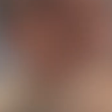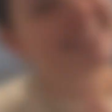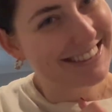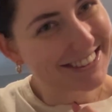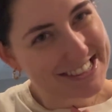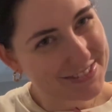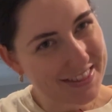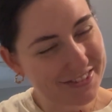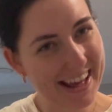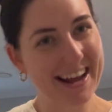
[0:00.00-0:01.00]
The dog just ran
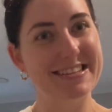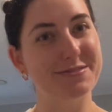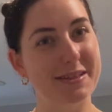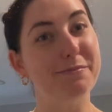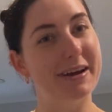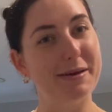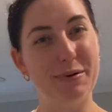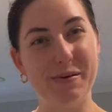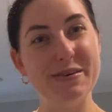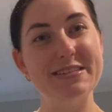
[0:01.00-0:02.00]
through the house with muddy
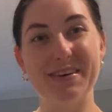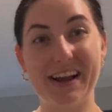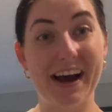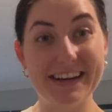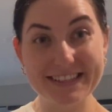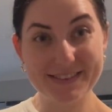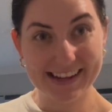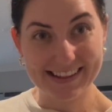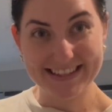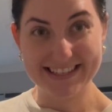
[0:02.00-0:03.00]
paws, so I kind of just want to
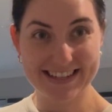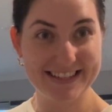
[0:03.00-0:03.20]
get this done.